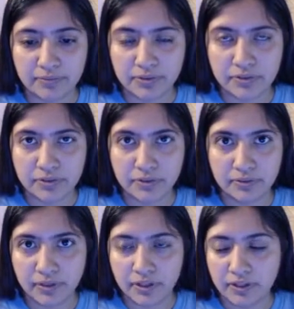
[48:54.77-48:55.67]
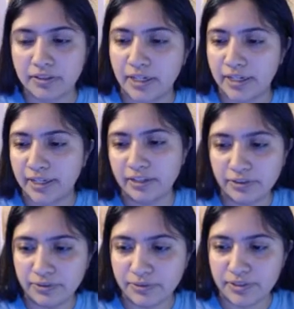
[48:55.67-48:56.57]
for so long that I get
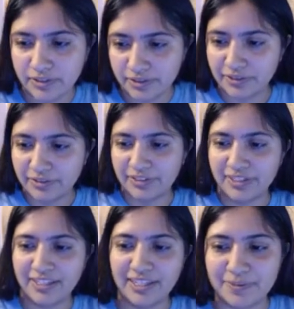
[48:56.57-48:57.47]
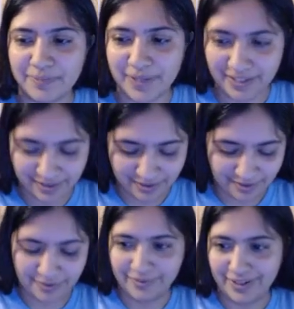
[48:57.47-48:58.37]
used to certain things being a certain